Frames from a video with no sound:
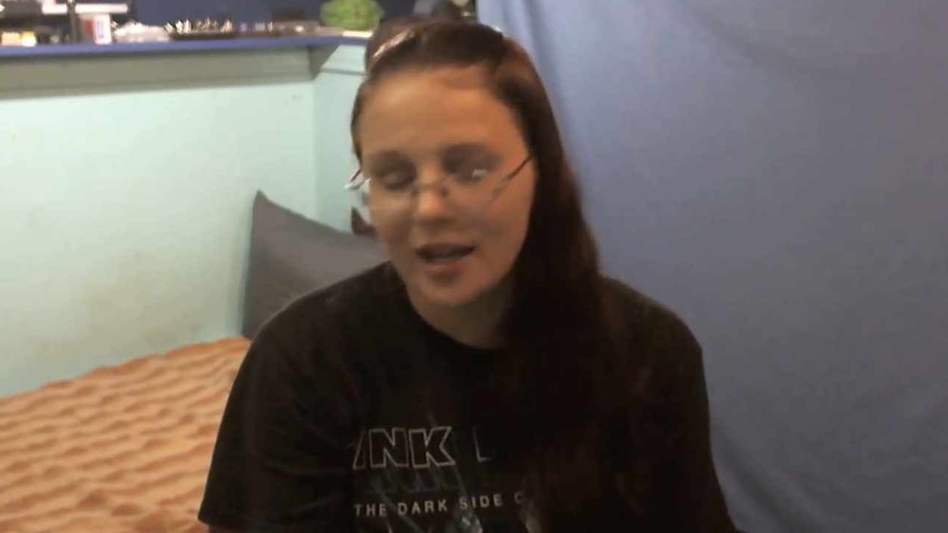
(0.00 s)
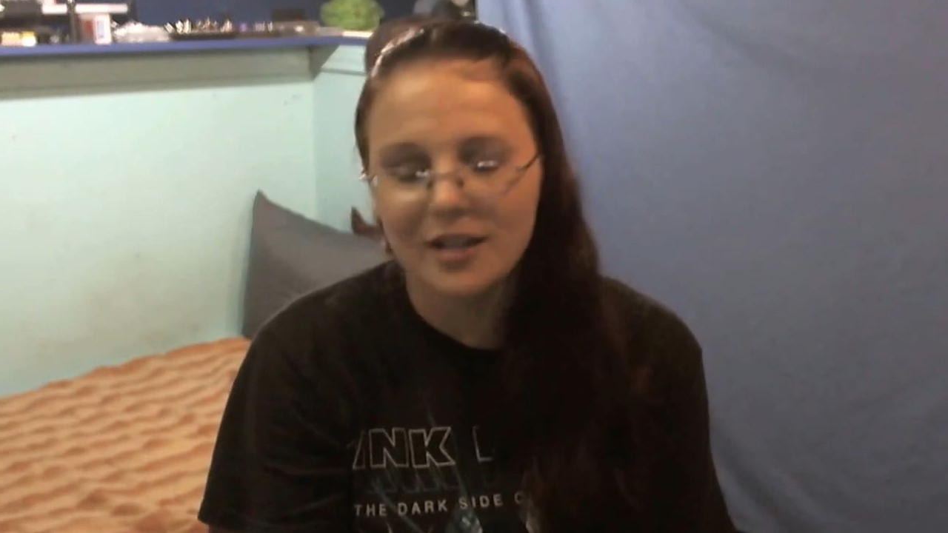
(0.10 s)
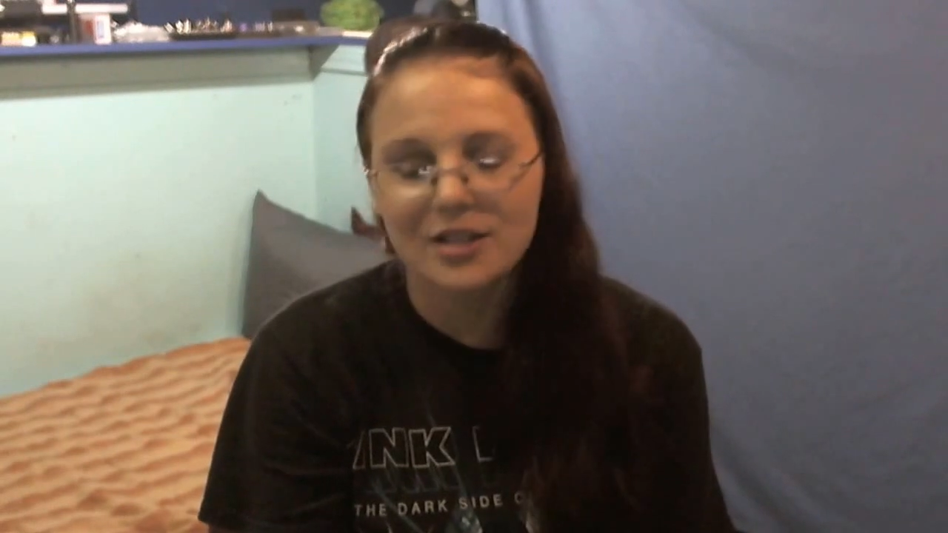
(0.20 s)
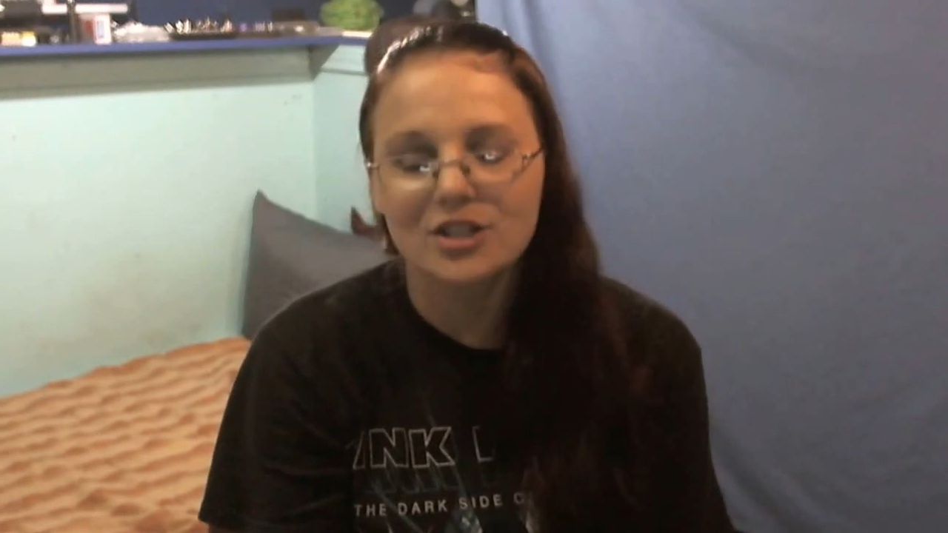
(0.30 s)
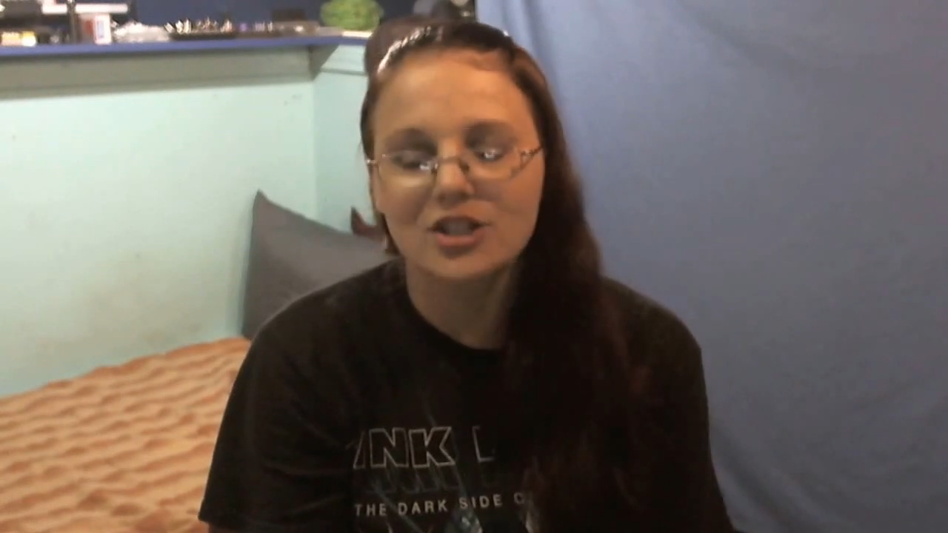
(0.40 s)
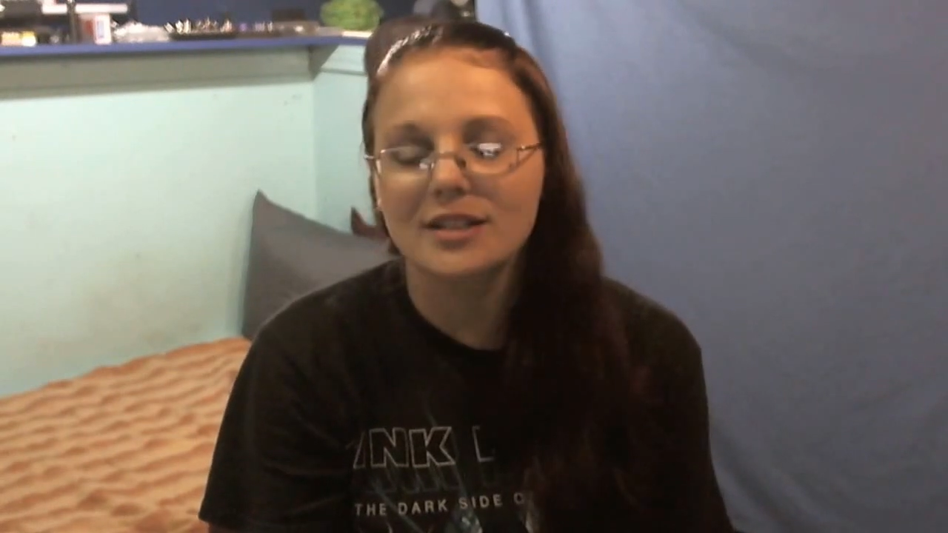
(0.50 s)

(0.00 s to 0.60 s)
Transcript: it's